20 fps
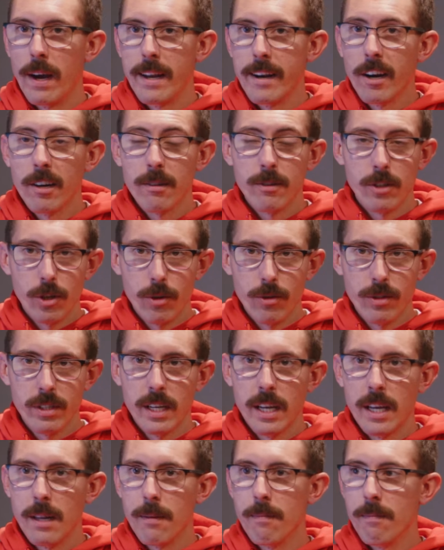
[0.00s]
not use
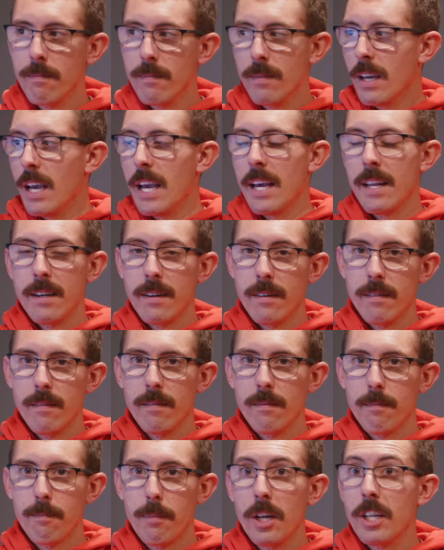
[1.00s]
it and
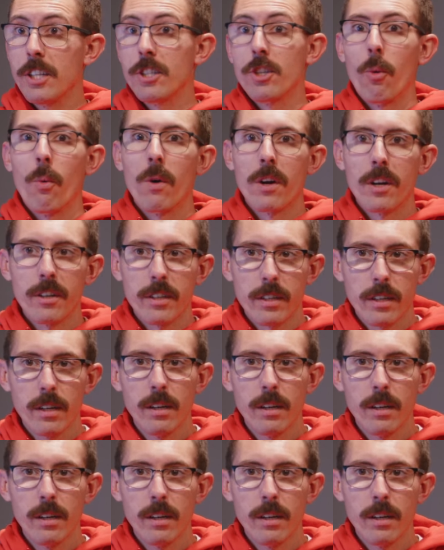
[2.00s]
put it to work?